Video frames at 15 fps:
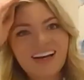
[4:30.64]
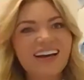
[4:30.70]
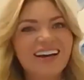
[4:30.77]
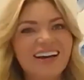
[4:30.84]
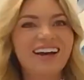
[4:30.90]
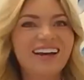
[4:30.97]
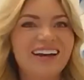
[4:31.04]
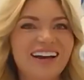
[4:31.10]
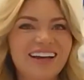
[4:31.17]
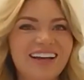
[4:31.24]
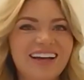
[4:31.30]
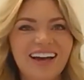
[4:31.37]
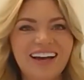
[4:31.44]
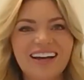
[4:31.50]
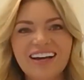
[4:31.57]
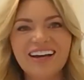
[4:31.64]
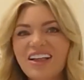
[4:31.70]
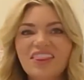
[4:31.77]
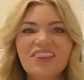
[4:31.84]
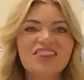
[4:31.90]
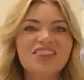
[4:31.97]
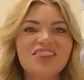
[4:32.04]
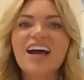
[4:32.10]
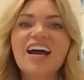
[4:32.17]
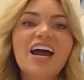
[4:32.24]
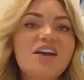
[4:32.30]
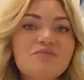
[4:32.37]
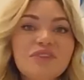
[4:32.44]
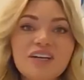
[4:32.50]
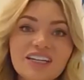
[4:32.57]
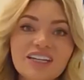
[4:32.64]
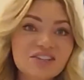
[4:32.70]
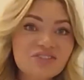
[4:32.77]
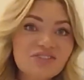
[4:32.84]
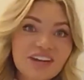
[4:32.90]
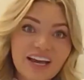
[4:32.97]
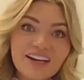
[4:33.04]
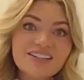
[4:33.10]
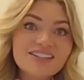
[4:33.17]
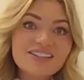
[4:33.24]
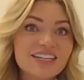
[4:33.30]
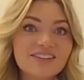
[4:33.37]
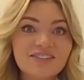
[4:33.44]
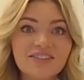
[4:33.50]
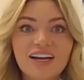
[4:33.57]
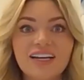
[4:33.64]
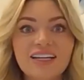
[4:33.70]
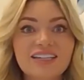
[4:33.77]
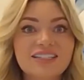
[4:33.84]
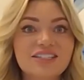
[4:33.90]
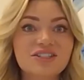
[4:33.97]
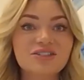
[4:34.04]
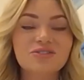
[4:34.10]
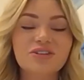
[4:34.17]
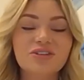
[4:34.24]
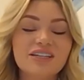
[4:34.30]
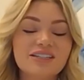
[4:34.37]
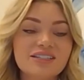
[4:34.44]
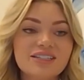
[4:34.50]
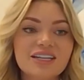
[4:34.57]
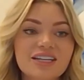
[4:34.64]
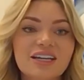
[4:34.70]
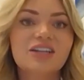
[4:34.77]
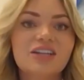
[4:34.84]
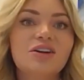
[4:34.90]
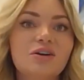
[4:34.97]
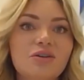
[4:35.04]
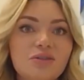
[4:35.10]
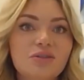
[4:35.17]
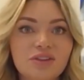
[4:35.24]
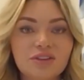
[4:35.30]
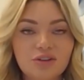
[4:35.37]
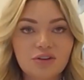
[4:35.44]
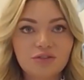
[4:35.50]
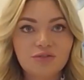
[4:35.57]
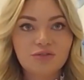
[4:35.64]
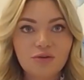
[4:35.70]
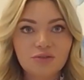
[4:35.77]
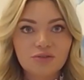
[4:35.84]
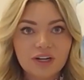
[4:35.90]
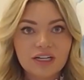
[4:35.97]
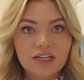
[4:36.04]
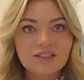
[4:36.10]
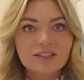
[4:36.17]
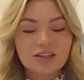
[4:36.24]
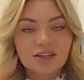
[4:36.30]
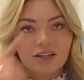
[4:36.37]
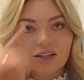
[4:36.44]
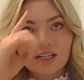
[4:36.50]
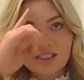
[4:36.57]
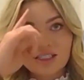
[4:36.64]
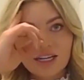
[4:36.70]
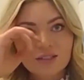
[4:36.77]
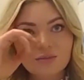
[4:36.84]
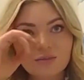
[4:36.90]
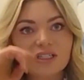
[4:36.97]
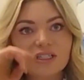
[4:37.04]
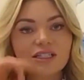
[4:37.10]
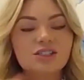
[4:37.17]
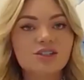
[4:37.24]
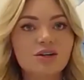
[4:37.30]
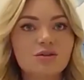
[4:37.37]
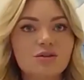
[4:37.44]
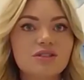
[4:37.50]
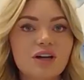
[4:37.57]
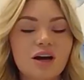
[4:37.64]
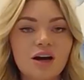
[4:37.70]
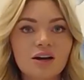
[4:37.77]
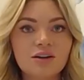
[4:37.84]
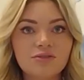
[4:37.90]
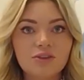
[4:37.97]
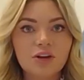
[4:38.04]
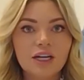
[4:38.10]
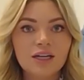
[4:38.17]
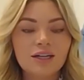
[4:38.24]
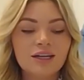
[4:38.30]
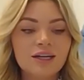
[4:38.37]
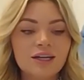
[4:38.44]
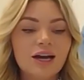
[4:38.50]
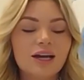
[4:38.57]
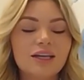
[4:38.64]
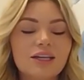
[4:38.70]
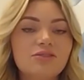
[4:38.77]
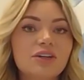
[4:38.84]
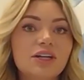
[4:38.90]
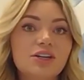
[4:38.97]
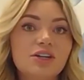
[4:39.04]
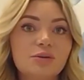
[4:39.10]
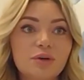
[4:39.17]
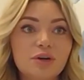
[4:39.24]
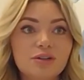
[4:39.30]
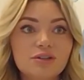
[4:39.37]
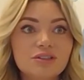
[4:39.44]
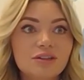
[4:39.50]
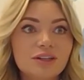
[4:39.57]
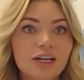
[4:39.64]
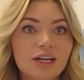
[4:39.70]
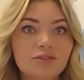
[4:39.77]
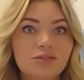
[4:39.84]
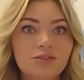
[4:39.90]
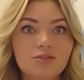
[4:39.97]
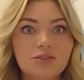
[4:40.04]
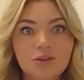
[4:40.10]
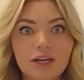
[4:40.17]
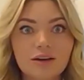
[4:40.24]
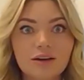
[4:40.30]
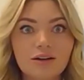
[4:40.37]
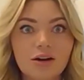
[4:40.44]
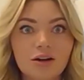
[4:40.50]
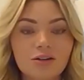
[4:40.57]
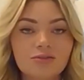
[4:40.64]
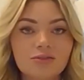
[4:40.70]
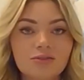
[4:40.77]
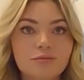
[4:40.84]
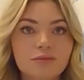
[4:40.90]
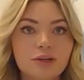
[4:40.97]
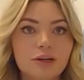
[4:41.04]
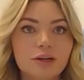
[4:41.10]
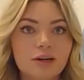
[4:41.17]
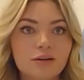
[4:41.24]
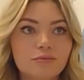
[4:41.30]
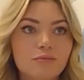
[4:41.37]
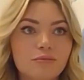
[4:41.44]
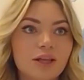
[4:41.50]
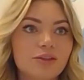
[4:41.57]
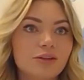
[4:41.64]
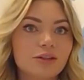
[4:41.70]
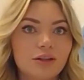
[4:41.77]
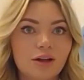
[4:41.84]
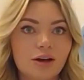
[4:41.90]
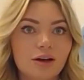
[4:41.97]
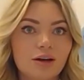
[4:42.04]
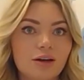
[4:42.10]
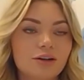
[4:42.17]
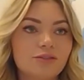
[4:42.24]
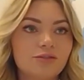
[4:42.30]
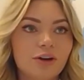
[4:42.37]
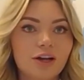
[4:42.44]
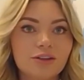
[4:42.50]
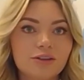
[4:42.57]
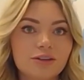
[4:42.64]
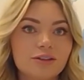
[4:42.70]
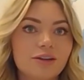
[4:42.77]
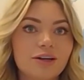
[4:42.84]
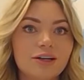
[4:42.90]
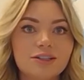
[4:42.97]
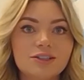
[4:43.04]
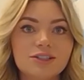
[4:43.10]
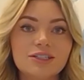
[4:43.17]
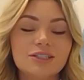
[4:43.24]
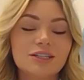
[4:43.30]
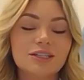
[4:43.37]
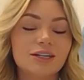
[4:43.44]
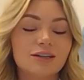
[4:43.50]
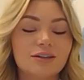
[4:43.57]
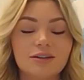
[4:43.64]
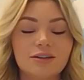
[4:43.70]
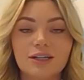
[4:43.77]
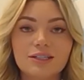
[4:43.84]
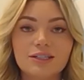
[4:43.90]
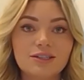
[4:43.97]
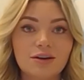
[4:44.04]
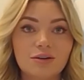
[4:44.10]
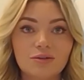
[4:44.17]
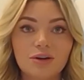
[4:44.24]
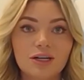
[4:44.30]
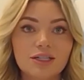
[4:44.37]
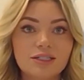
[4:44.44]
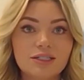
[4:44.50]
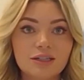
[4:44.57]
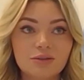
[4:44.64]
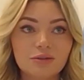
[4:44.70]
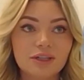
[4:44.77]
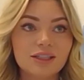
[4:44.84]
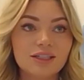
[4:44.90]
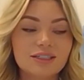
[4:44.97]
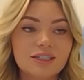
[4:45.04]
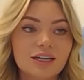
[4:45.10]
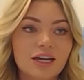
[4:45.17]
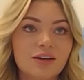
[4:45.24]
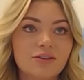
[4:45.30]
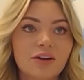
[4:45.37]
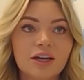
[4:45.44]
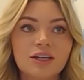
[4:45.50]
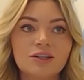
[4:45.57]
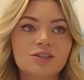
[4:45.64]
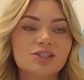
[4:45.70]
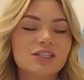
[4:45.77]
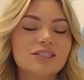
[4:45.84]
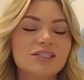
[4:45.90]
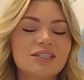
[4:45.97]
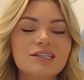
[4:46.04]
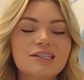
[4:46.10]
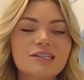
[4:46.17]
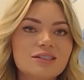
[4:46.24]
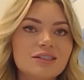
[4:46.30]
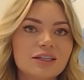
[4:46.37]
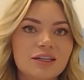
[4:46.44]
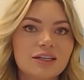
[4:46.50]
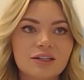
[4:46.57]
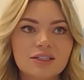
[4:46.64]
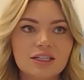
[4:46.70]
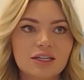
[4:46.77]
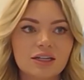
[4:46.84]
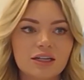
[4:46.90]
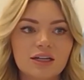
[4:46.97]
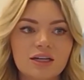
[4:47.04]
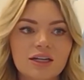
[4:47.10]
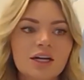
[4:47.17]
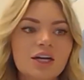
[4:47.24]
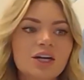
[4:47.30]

But you nailed it, right? As soon as, your phone rings or a text message goes off, right? Even in your personal life, if you get a call from your mother-in-law or your father-in-law, and you're just like, oh, I don't want to deal with this today, right? You're just easily irritated.